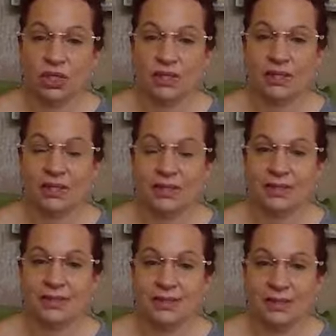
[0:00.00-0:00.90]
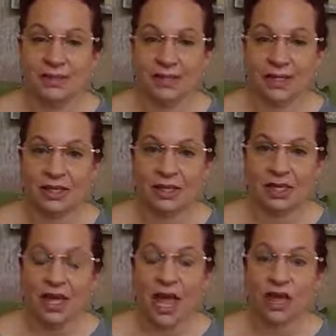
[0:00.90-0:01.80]
needs in this season
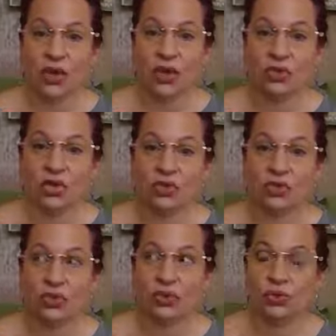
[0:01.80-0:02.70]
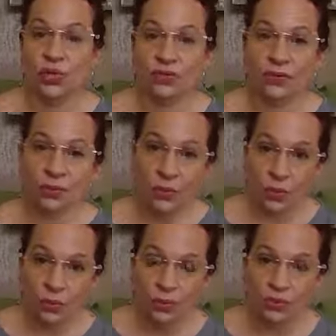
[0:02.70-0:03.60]
and god that you would give
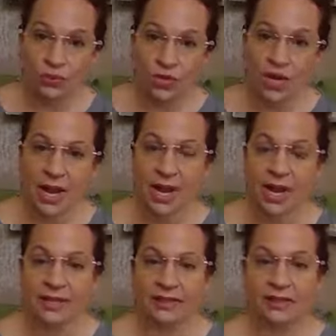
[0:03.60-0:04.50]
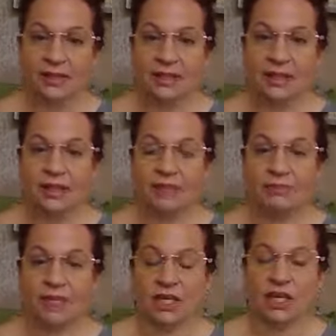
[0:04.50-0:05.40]
her hand the
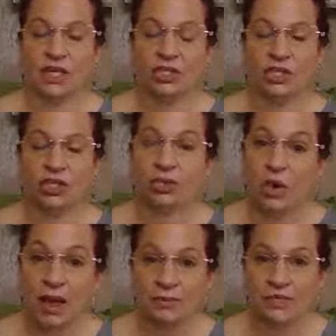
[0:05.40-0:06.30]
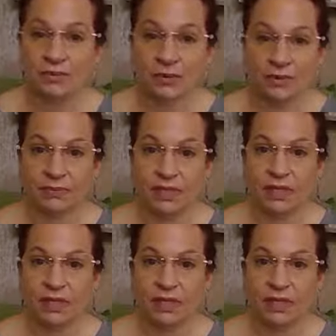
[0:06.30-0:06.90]
ability to grasp them.